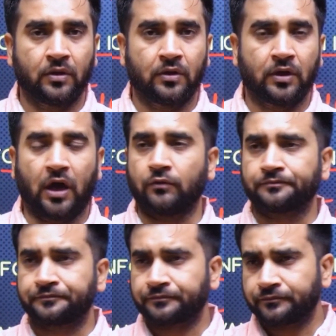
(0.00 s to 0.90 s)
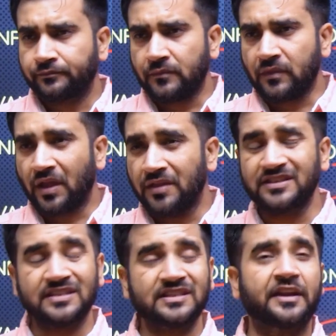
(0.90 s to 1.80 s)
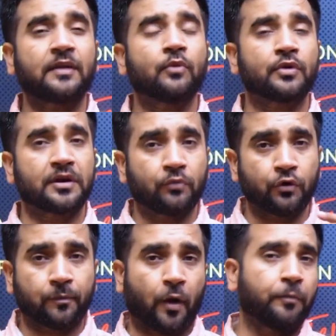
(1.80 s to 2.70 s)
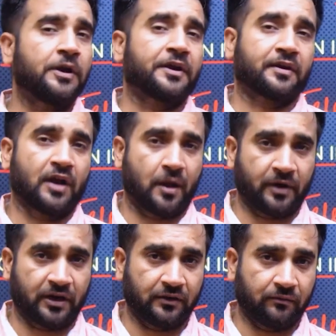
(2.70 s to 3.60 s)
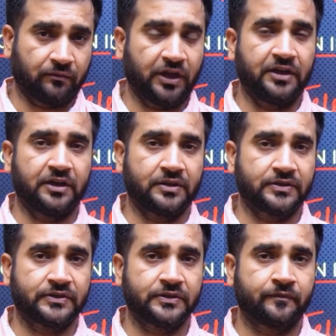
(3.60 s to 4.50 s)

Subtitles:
Now this is getting more and more popular among the Indians.